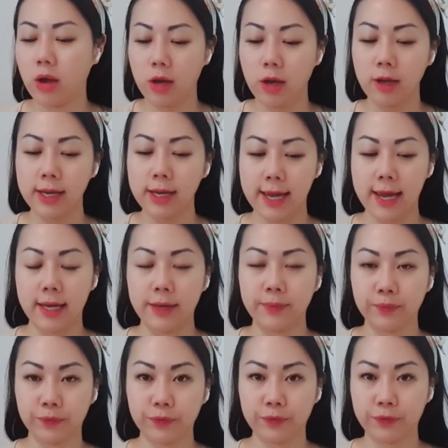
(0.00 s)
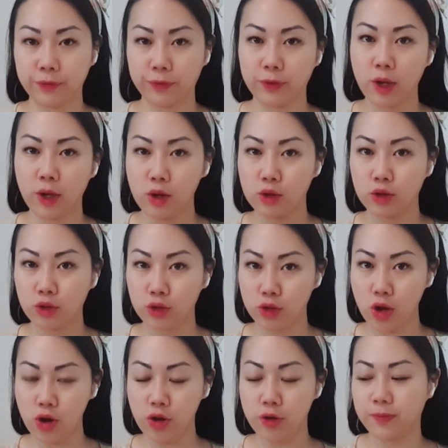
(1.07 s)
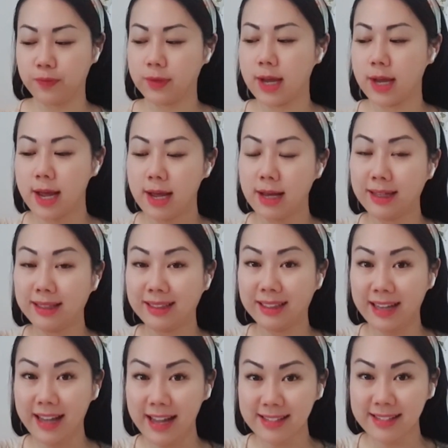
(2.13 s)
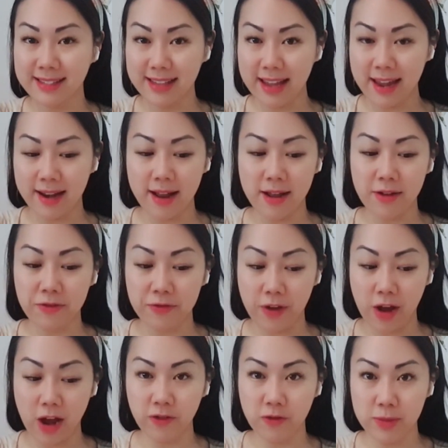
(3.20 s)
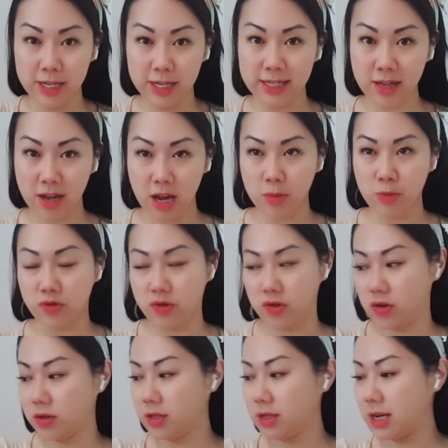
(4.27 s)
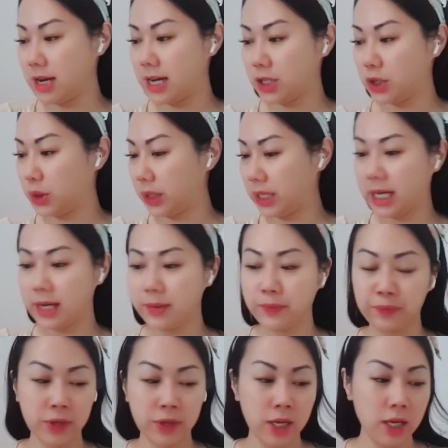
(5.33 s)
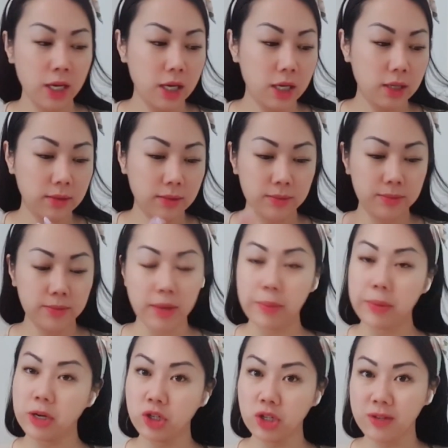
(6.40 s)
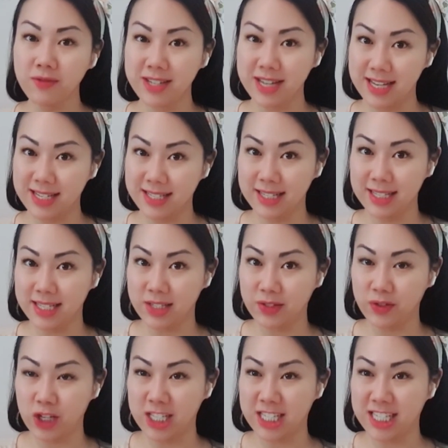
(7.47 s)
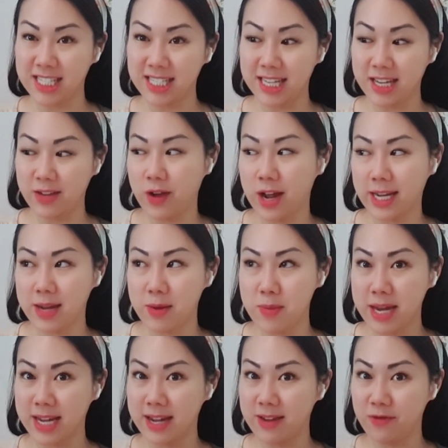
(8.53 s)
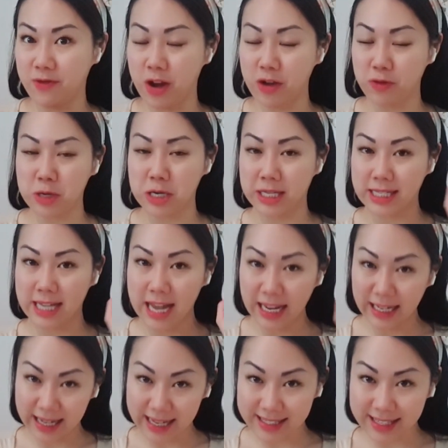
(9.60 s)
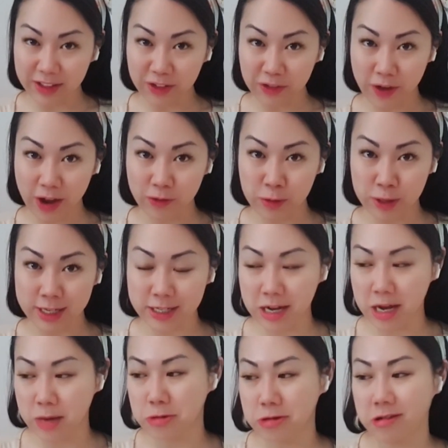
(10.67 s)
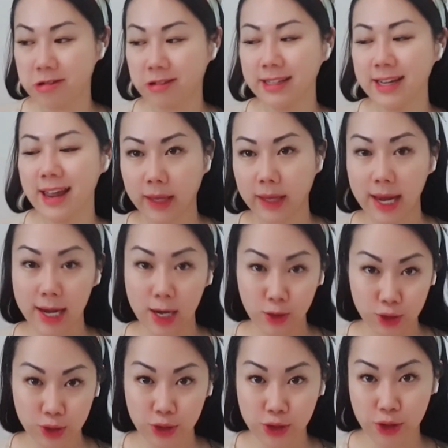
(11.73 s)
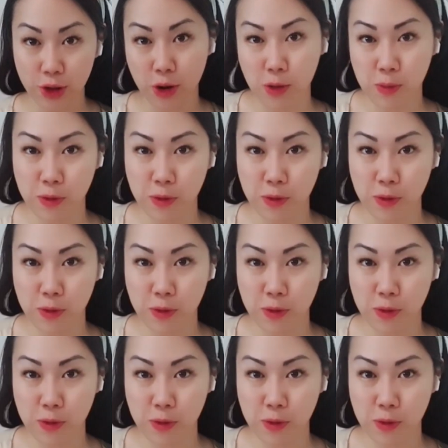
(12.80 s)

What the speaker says: Okay, so let's set a 5-minute timer on. Actually, maybe I should have tested this first to see if I can make it in 5 minutes. Let's set the 5-minute timer on and I'll show you the whole